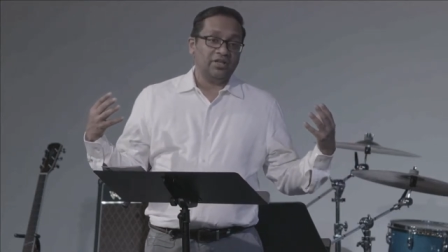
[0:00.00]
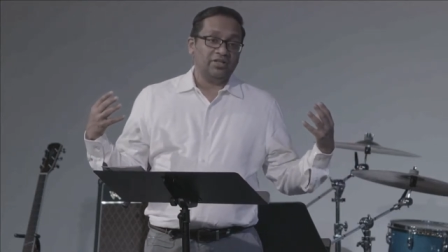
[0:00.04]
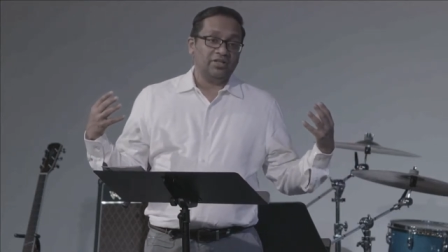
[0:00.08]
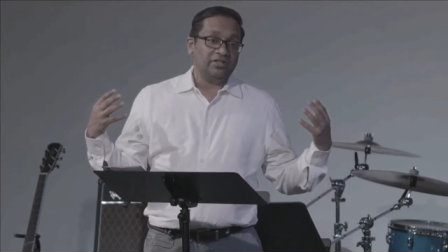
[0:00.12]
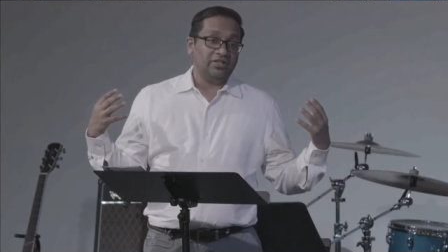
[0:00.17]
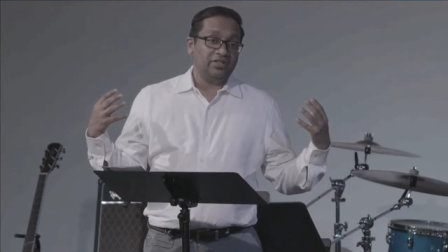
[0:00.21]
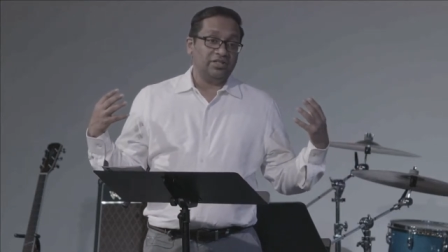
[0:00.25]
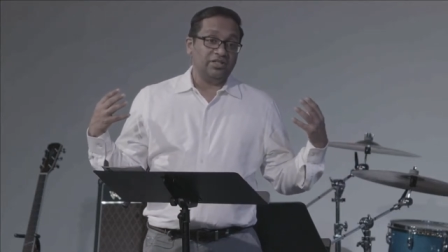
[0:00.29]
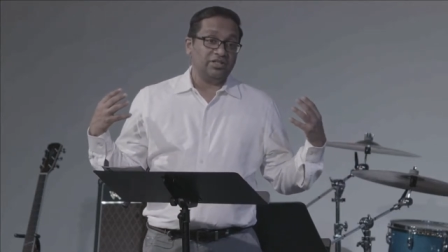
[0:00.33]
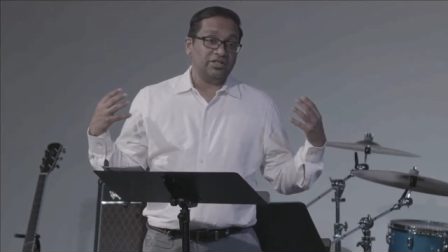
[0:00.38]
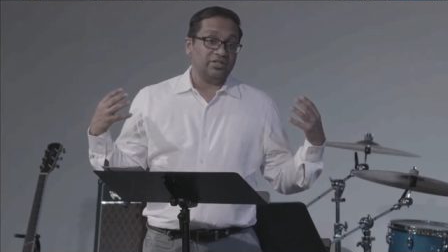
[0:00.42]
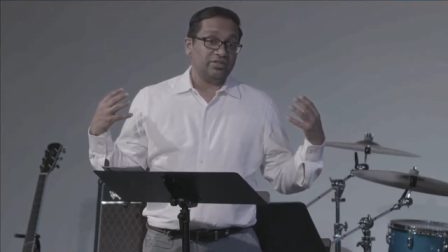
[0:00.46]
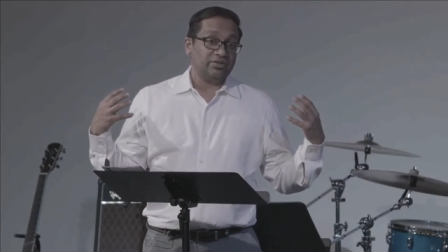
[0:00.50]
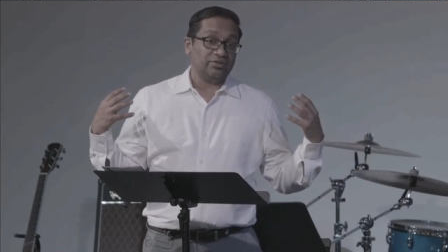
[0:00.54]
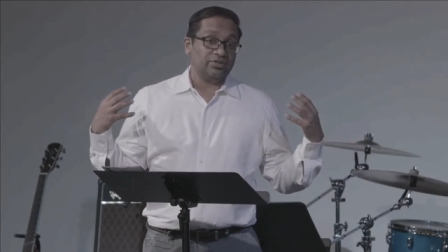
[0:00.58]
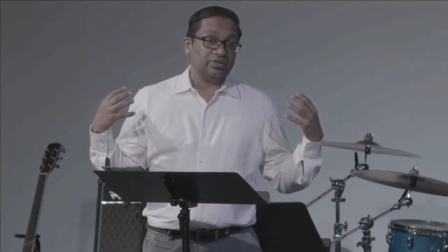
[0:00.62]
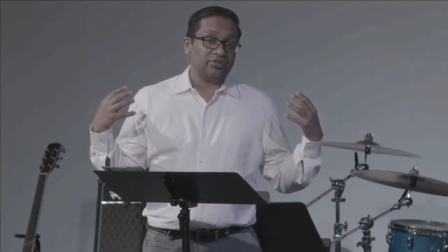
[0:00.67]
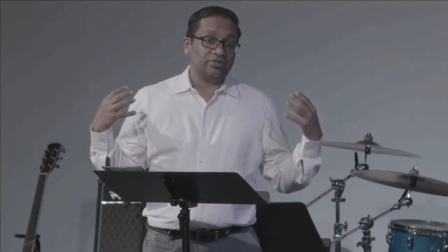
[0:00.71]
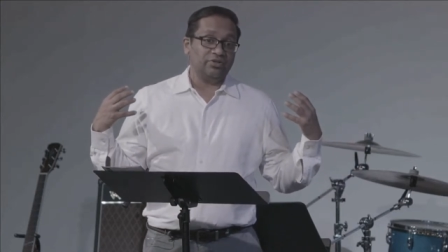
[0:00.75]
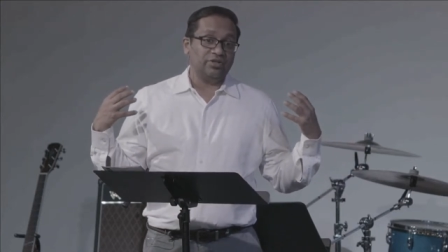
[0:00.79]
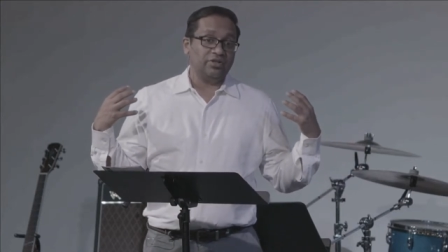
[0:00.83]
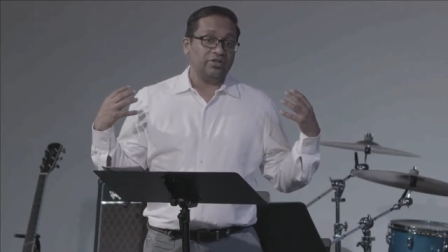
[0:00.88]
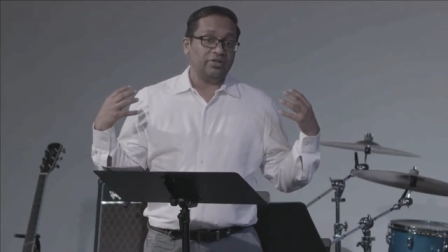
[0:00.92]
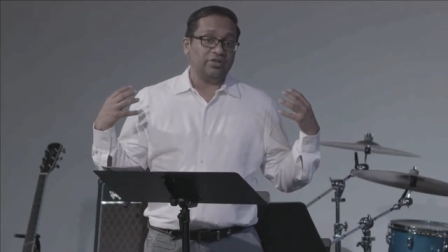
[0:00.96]
Jesus was
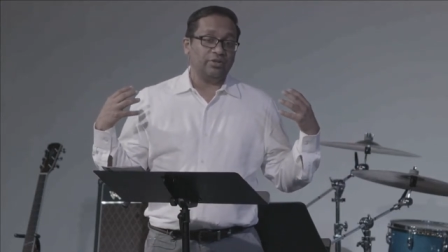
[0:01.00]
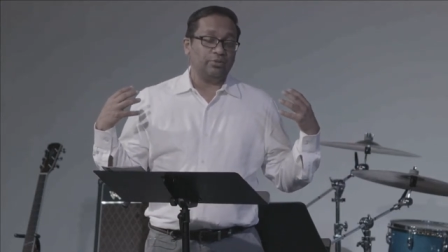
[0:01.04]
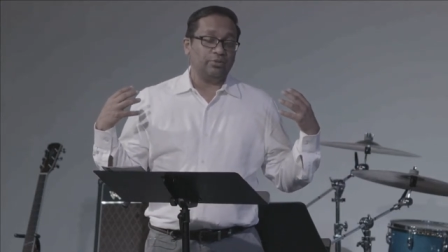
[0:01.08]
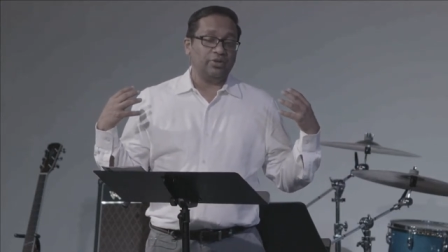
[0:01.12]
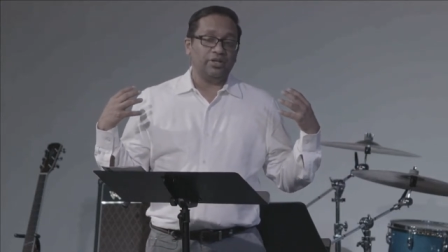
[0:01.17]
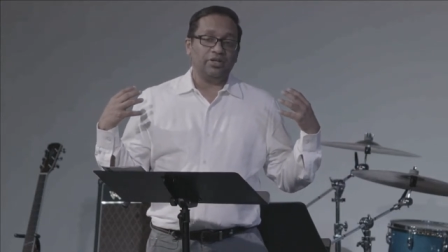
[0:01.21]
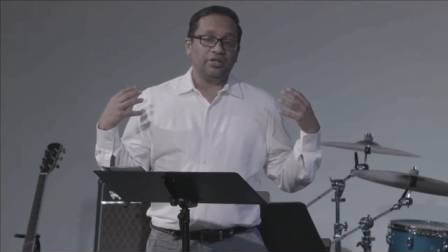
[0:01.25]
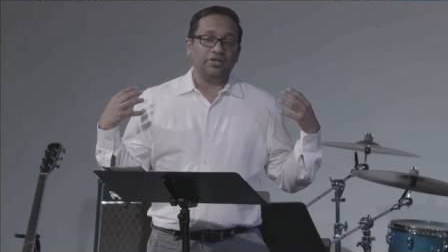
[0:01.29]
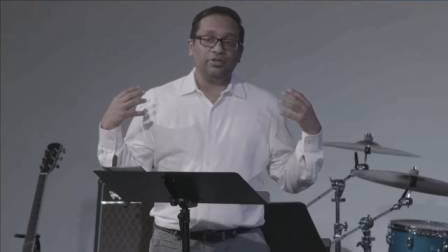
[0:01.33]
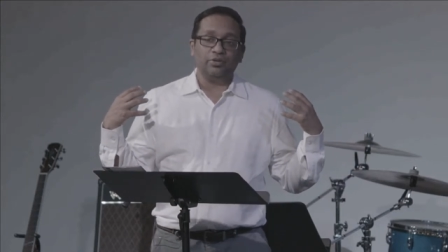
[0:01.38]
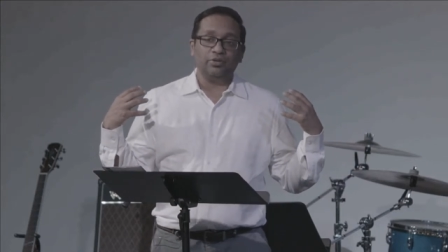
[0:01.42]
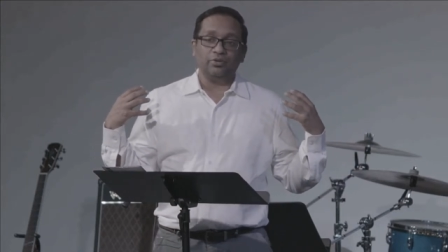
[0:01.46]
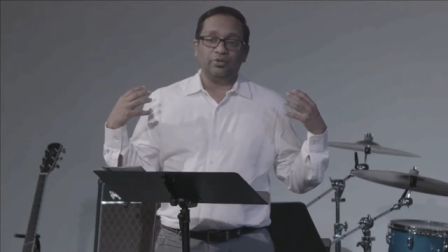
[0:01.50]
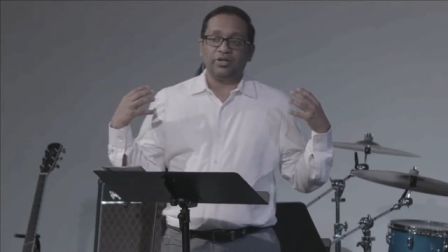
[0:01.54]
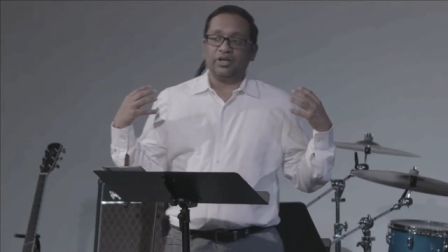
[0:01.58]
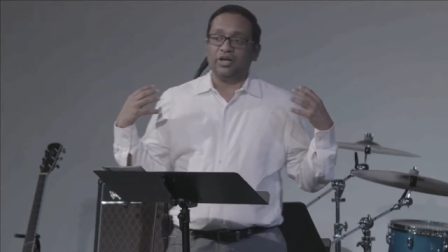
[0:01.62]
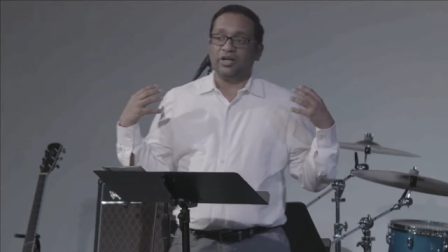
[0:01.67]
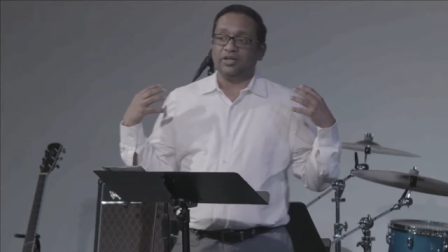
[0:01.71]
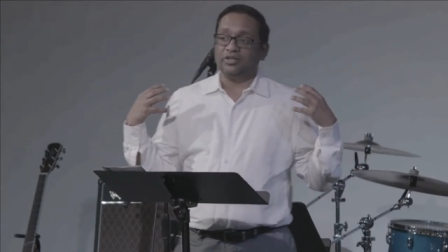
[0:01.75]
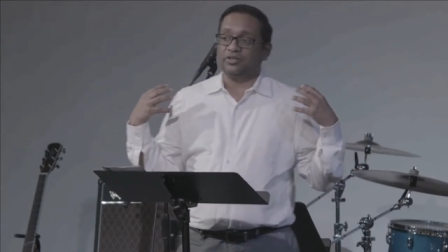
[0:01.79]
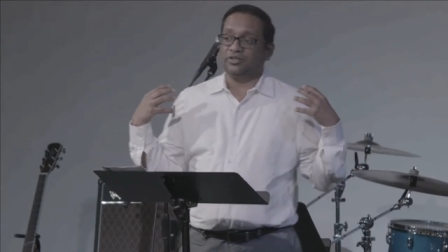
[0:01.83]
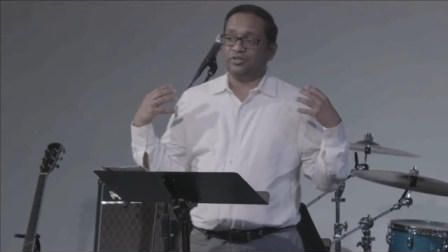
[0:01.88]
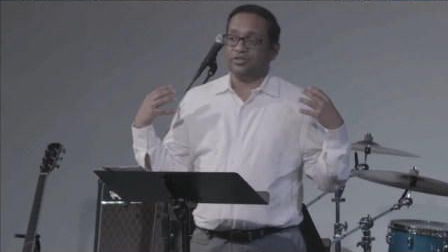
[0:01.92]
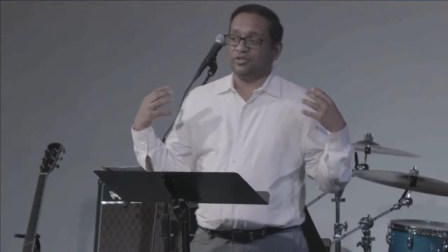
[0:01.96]
treated the way you and
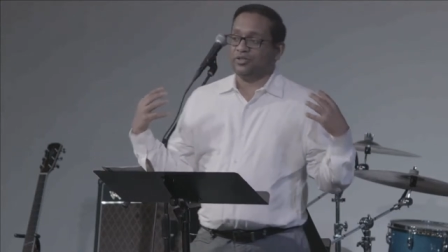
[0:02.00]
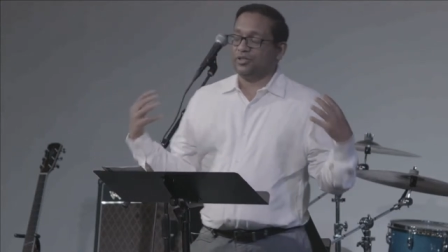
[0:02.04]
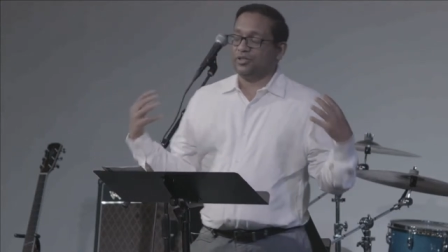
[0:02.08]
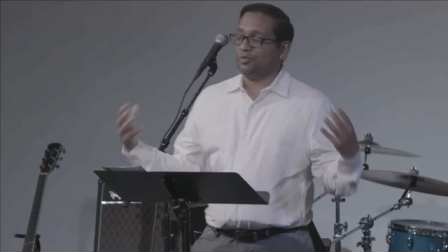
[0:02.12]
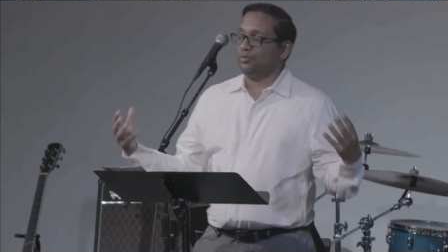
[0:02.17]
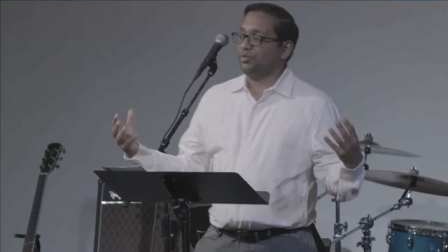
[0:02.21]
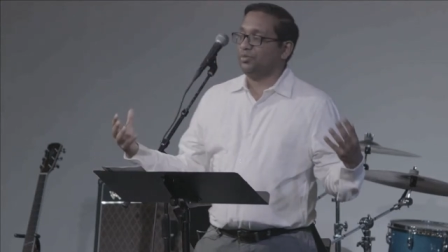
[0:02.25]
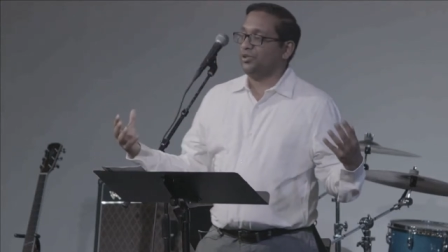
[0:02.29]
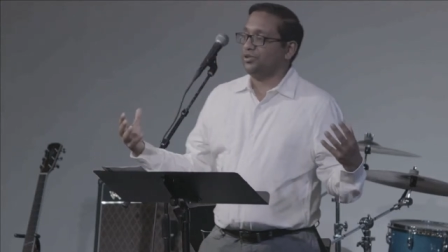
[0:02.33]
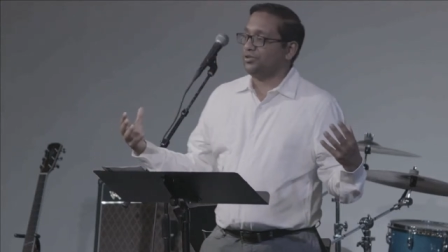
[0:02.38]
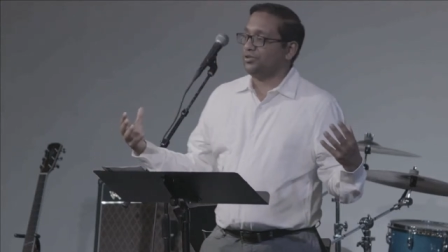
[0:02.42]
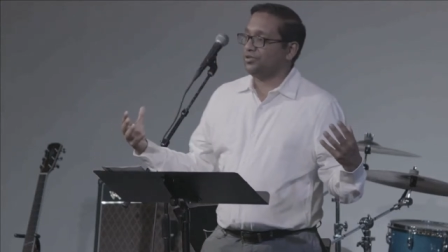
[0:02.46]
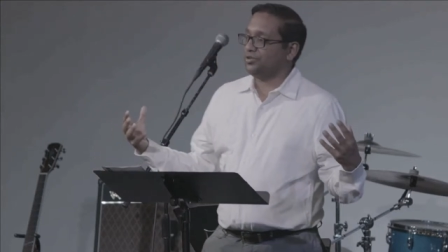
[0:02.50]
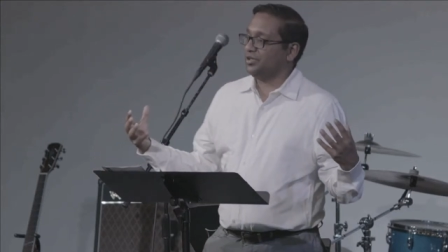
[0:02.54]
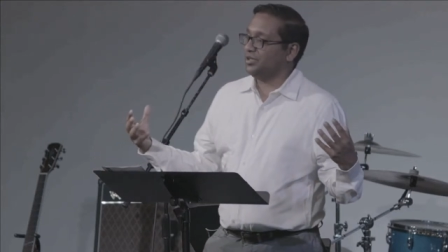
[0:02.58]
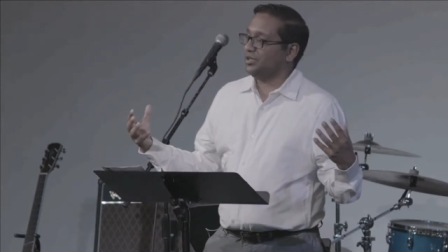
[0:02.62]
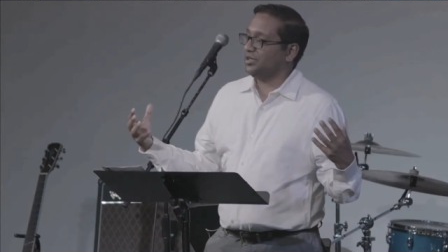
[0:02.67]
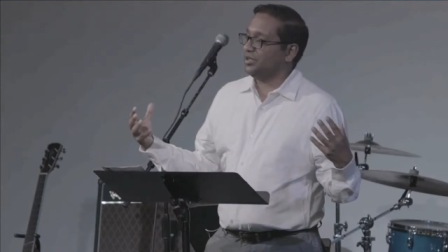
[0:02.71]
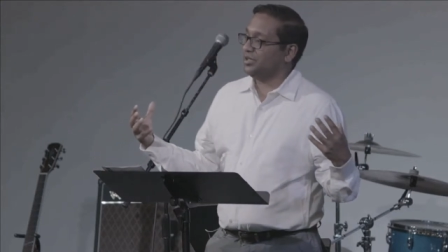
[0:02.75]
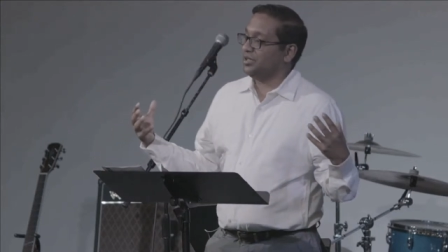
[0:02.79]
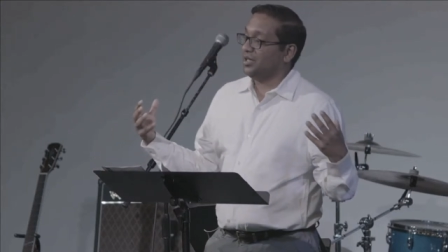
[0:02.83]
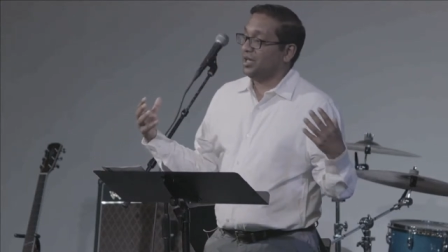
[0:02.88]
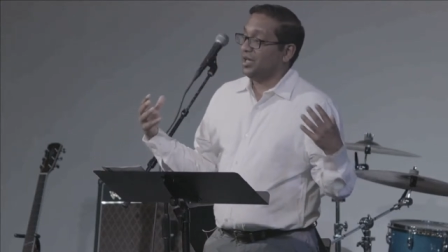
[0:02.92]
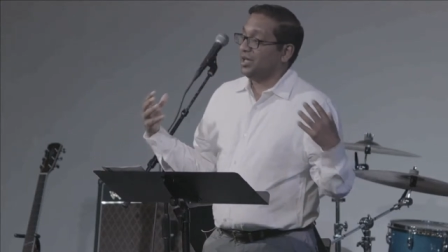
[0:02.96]
I should have been
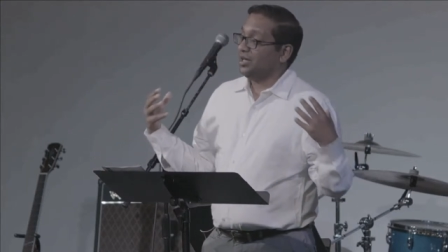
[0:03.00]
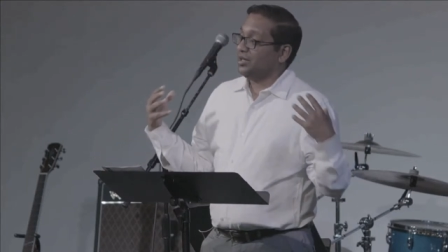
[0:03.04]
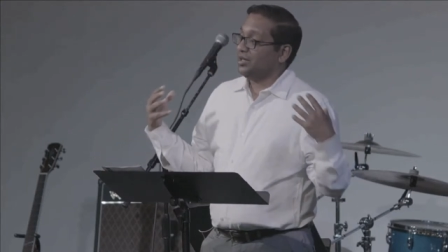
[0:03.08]
treated,